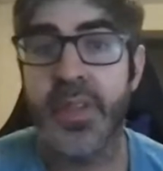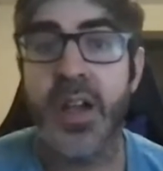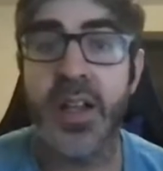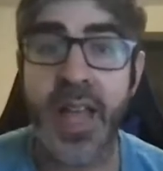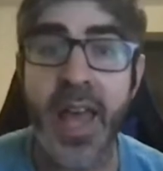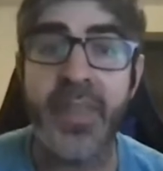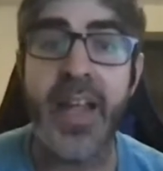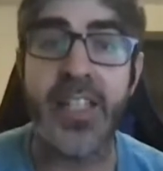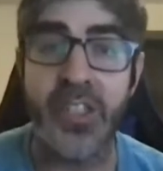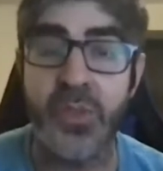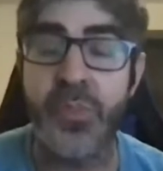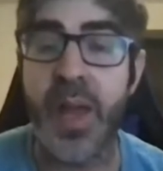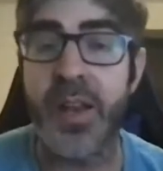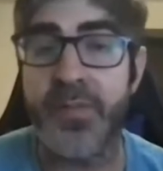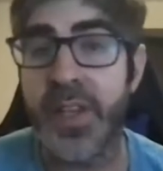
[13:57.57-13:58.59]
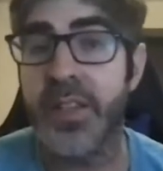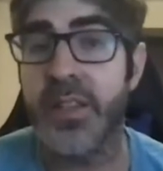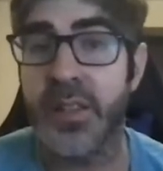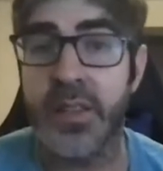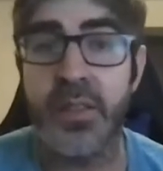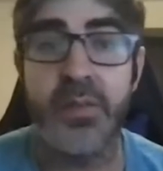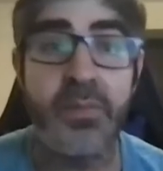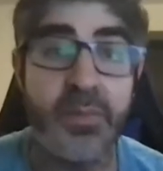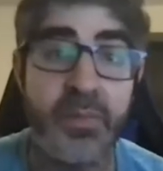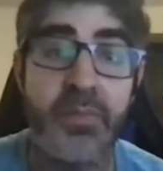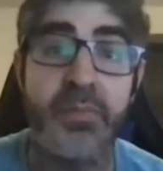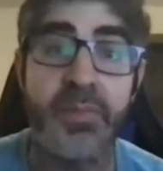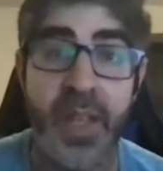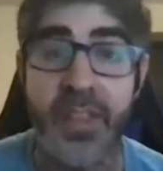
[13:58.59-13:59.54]
again, that's to benefit,
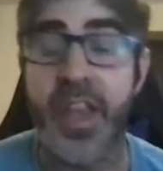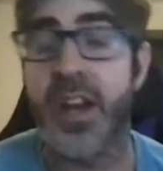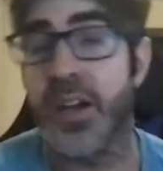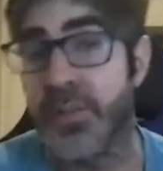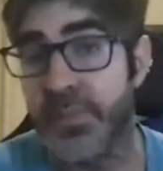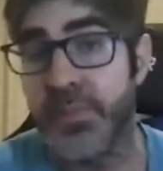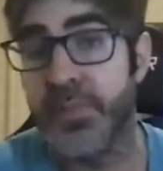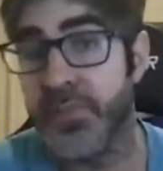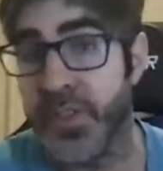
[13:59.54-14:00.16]
in their